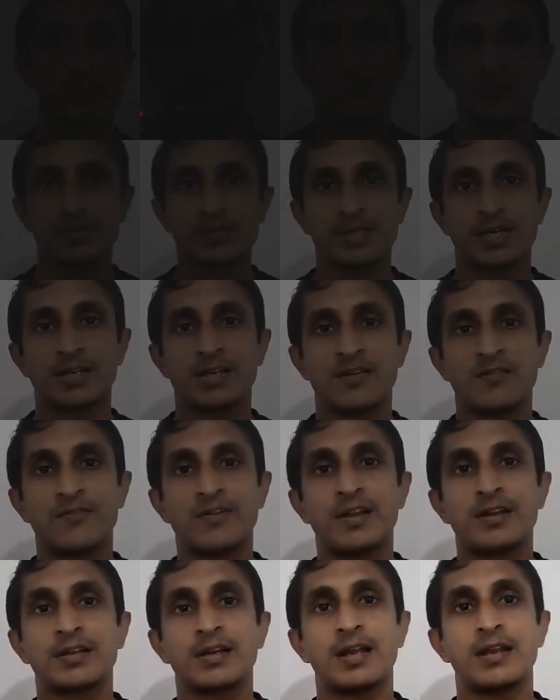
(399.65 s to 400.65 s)
Suppose that
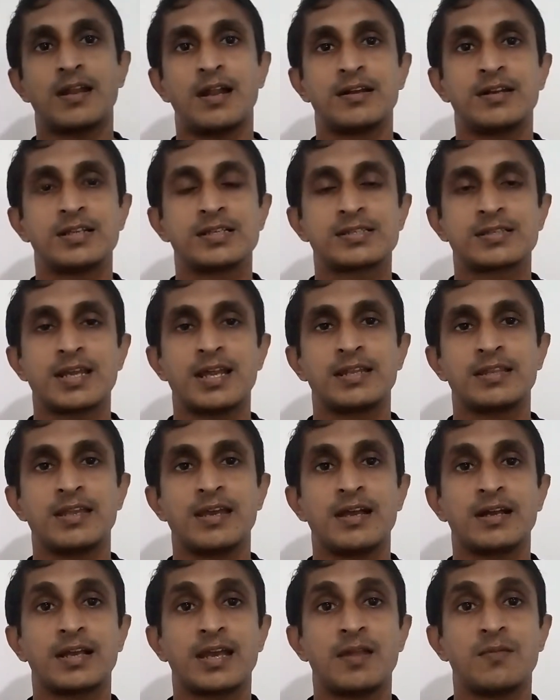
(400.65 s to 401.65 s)
everyone can understand
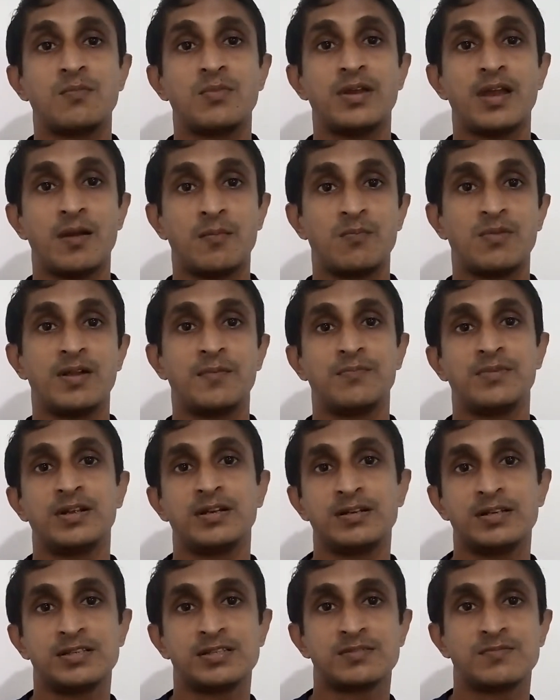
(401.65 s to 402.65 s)
there can be abrupt
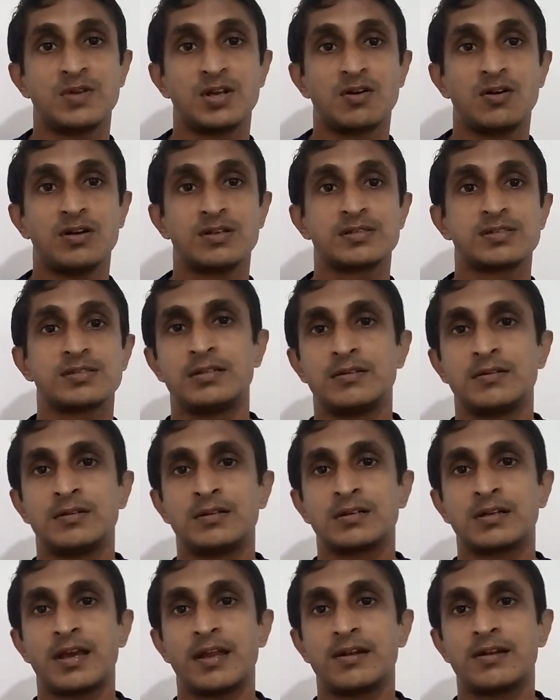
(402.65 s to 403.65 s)
endings because
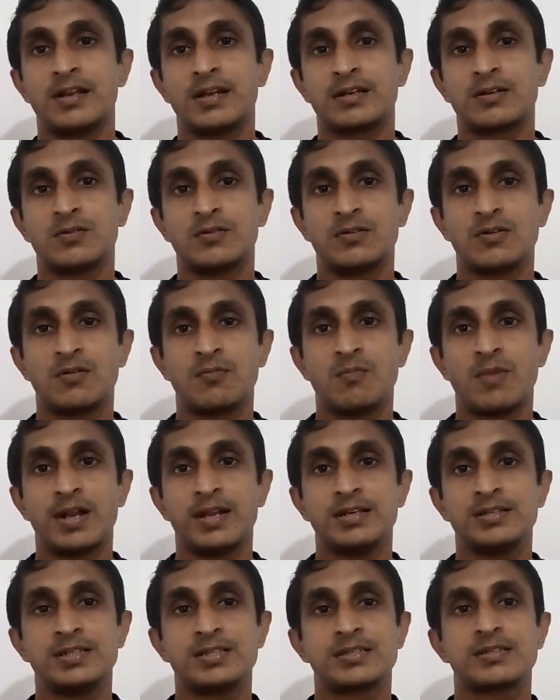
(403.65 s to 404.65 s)
candidate could not
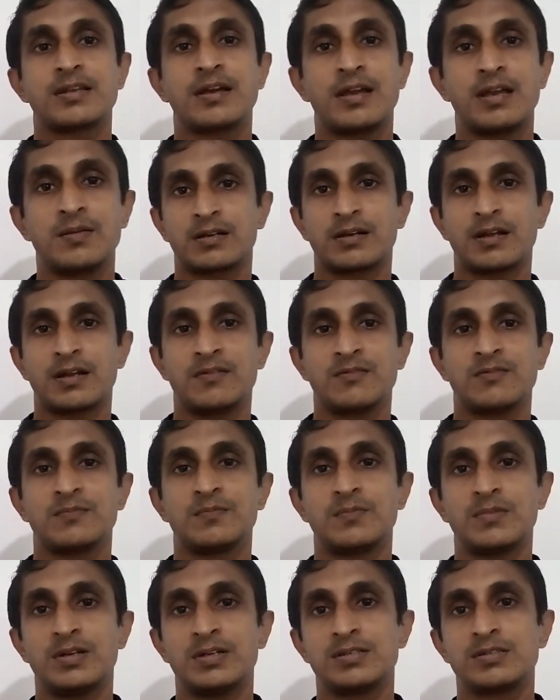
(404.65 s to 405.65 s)
manage his time
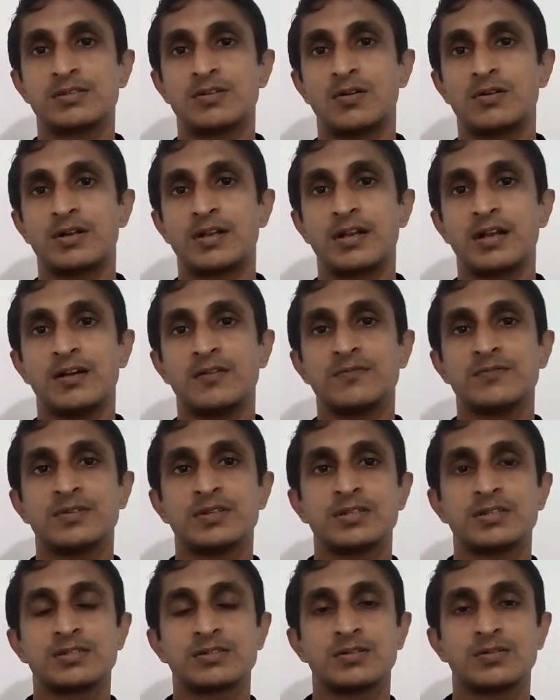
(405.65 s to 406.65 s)
is not enough.
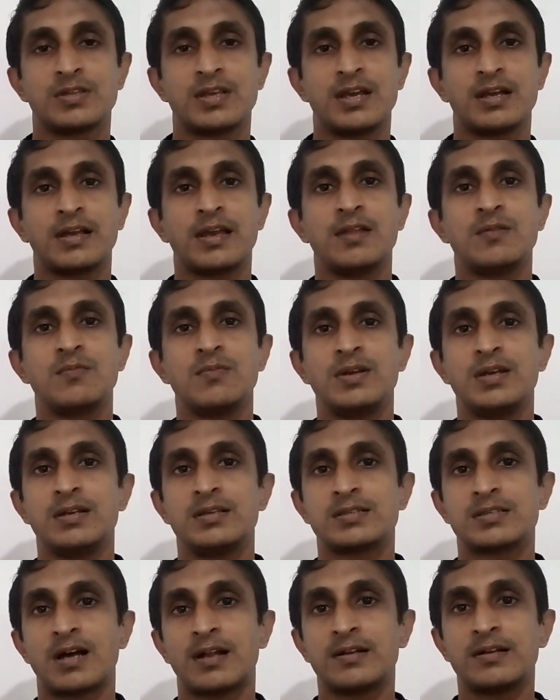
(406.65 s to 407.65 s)
So there can be
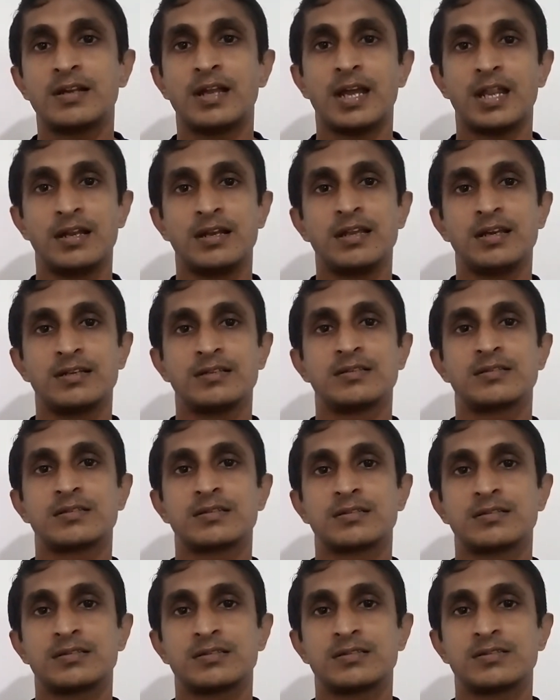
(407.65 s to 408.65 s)
sudden endings,
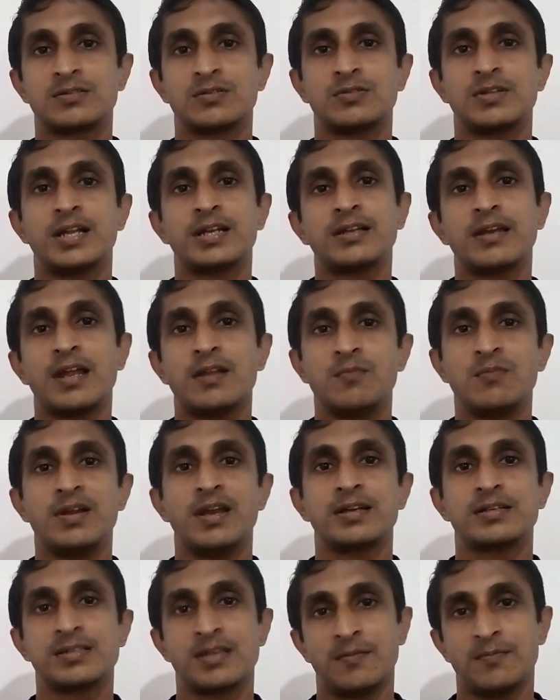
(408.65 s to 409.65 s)
so that can be
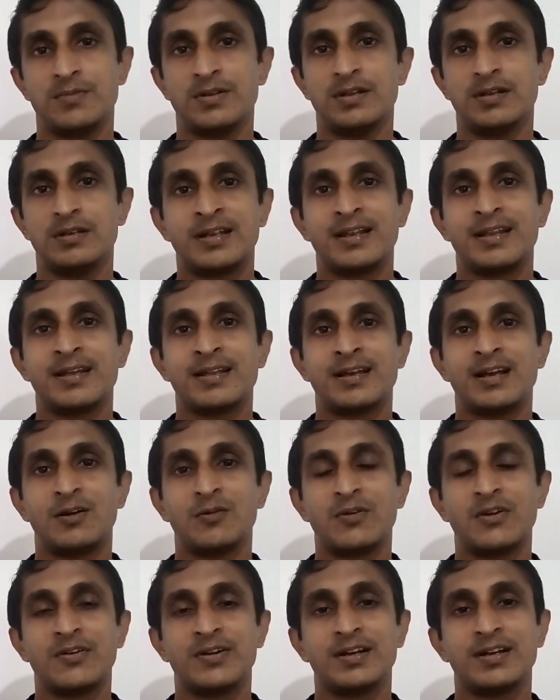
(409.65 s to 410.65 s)
accepted.
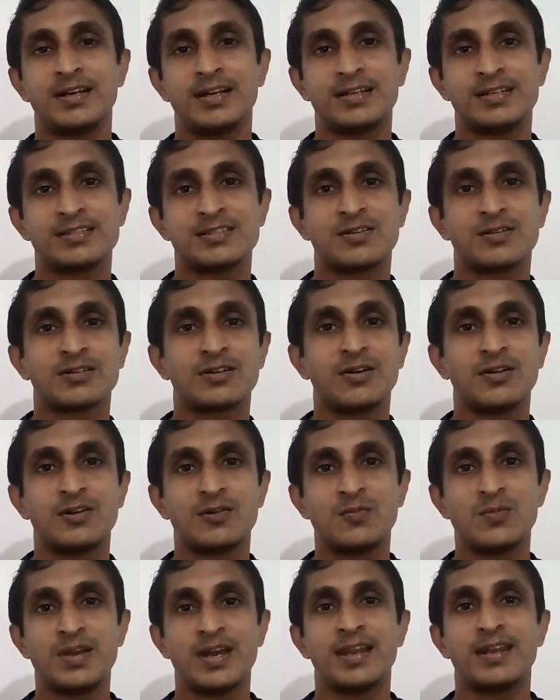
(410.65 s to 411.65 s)
However, it's not going to
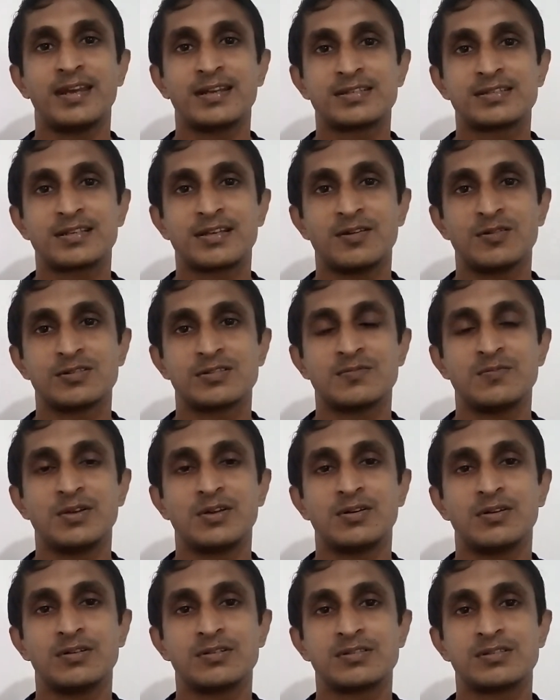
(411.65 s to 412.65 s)
be an excuse
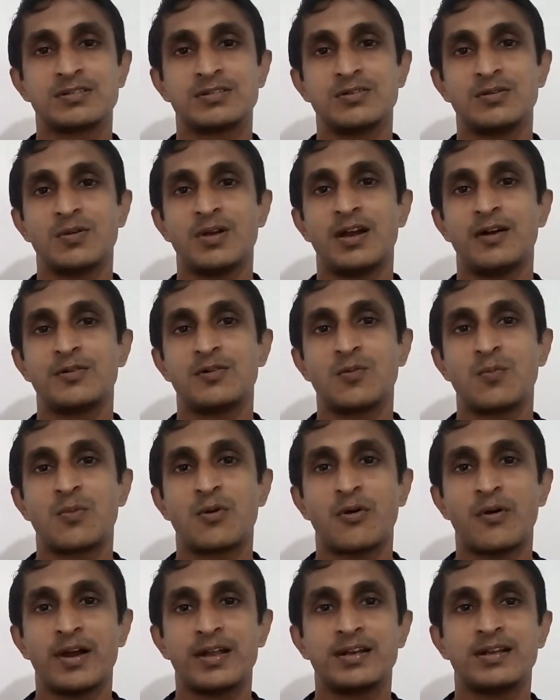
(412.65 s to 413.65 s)
because you have to
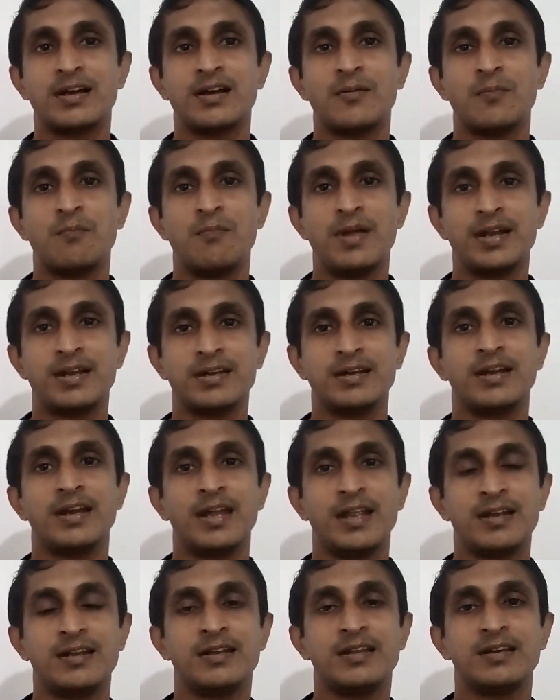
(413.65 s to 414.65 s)
provide a better
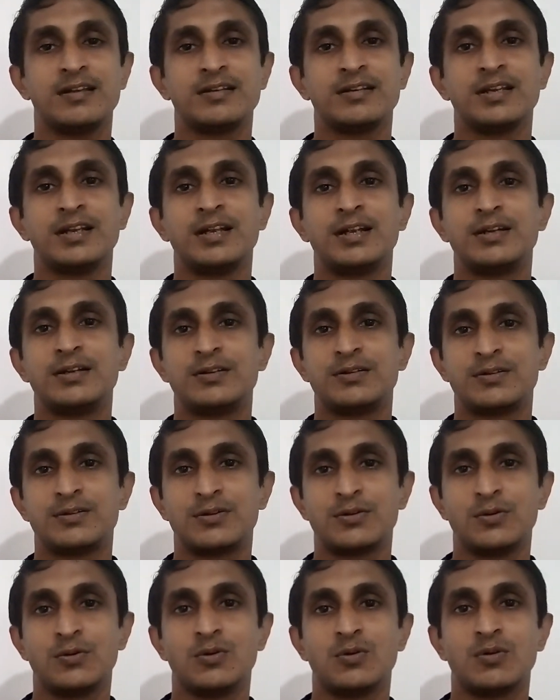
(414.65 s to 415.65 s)
ending
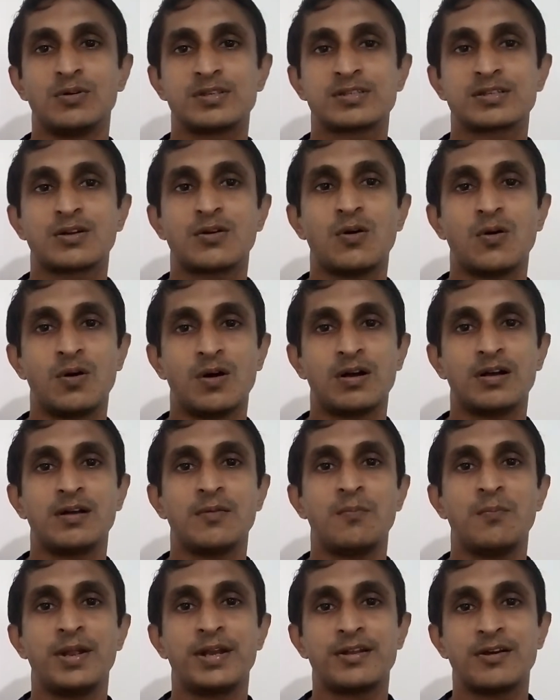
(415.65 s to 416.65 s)
to score a
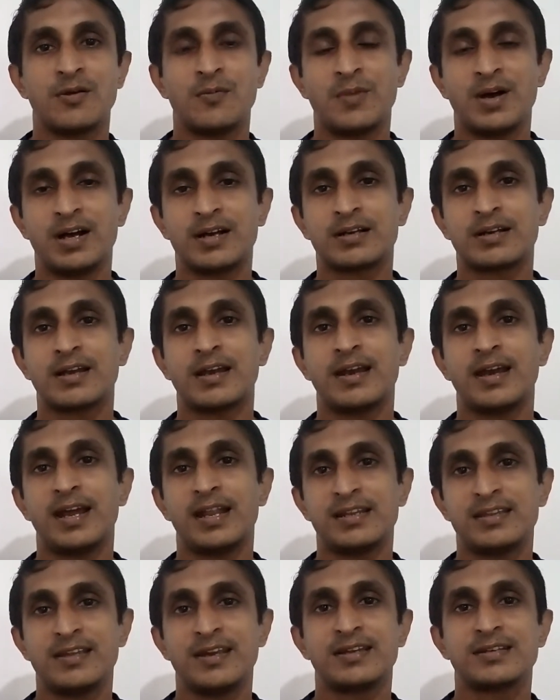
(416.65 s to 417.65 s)
better mark
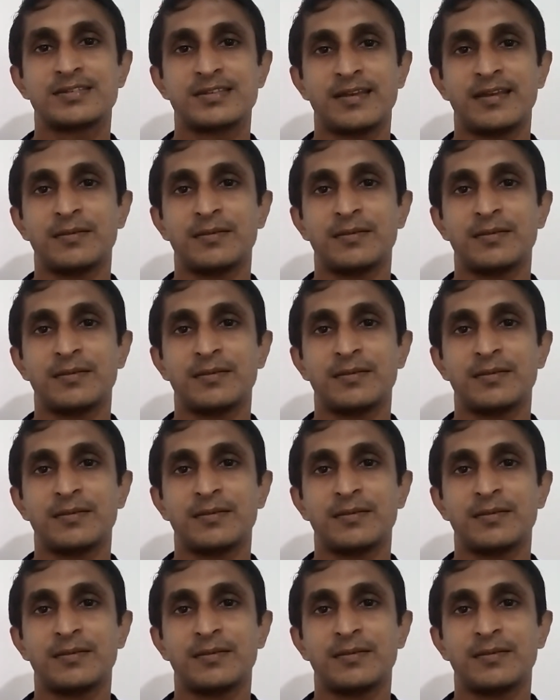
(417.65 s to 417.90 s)
at the exam.